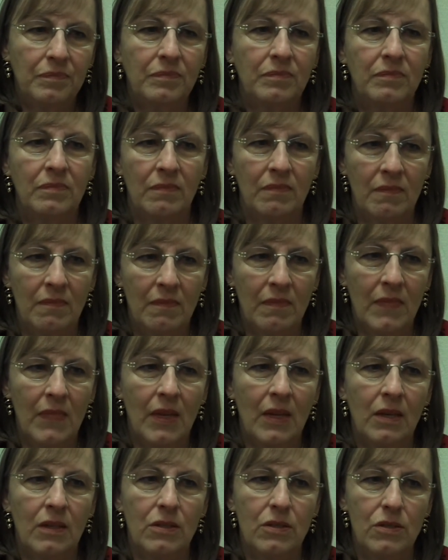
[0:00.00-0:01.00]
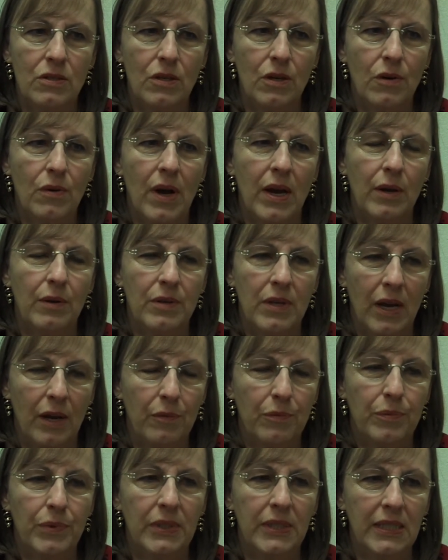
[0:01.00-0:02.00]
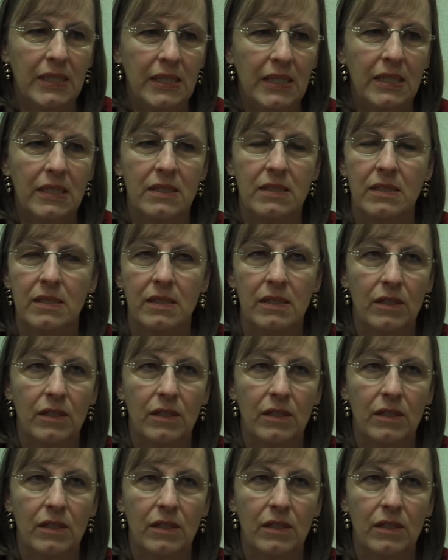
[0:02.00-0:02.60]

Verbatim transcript: Mm -hmm. So I I really needed